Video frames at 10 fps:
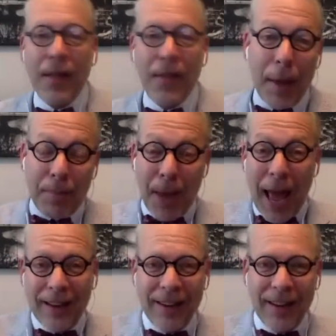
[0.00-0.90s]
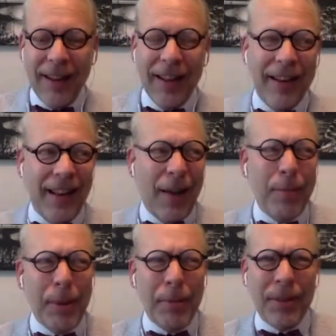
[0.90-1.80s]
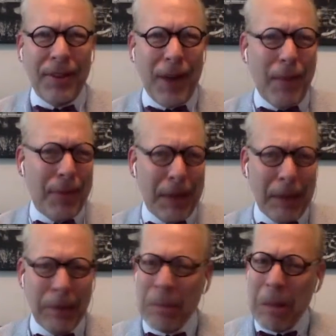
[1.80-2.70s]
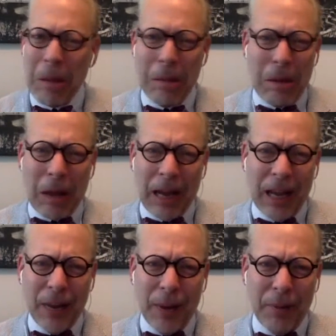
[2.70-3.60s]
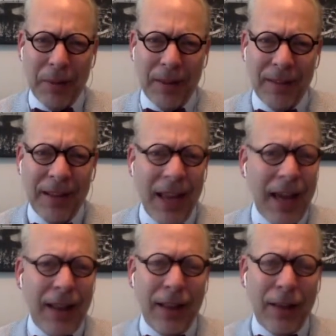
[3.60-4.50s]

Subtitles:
they patented it, and I remember the time thinking, "You're not going to get away with this. Anything